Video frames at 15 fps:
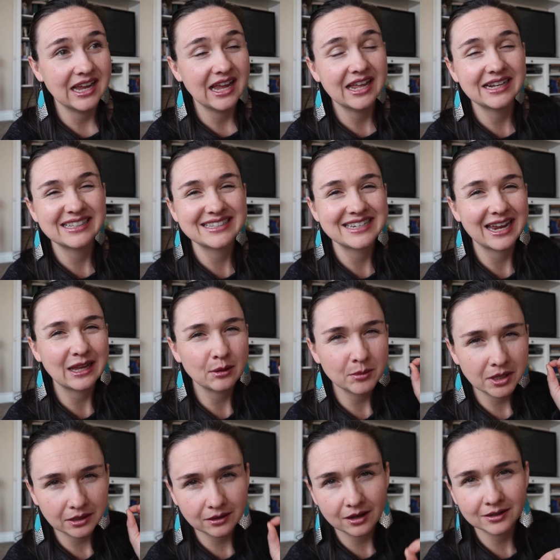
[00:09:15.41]
And it's taken
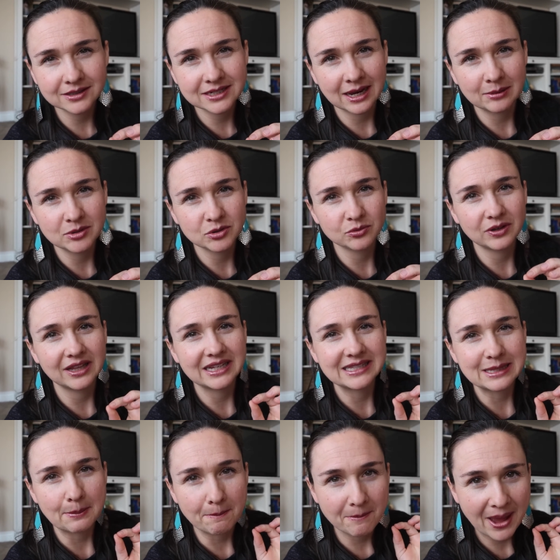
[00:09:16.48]
me a long time to
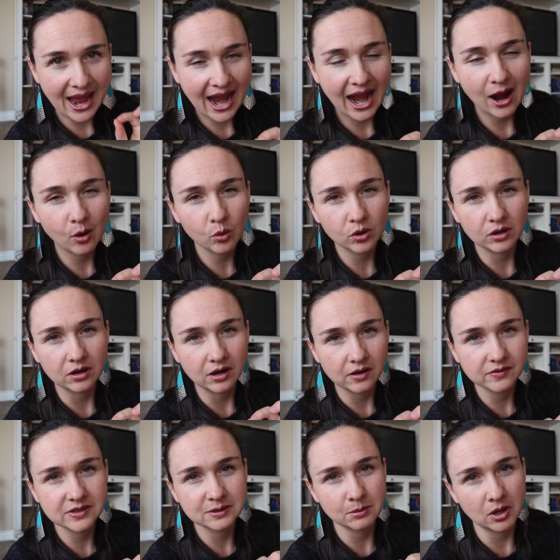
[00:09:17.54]
realize the power
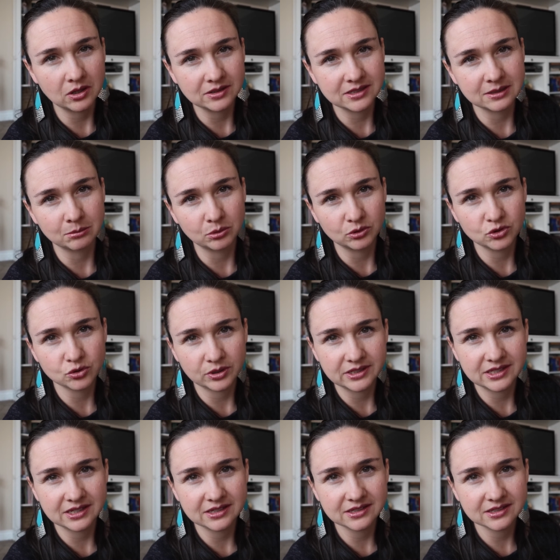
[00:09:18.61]
of small and simple
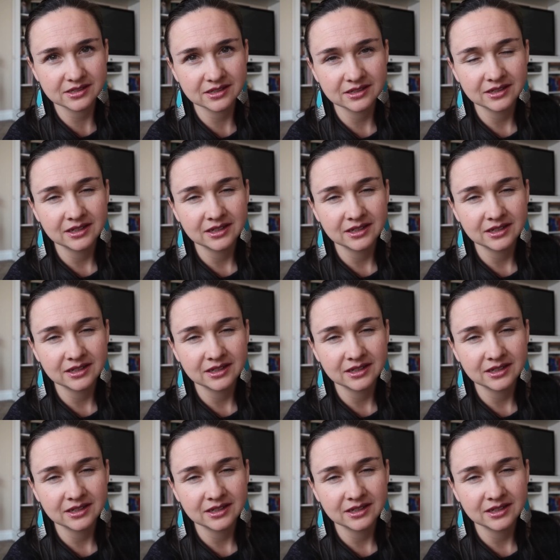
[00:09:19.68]
choices.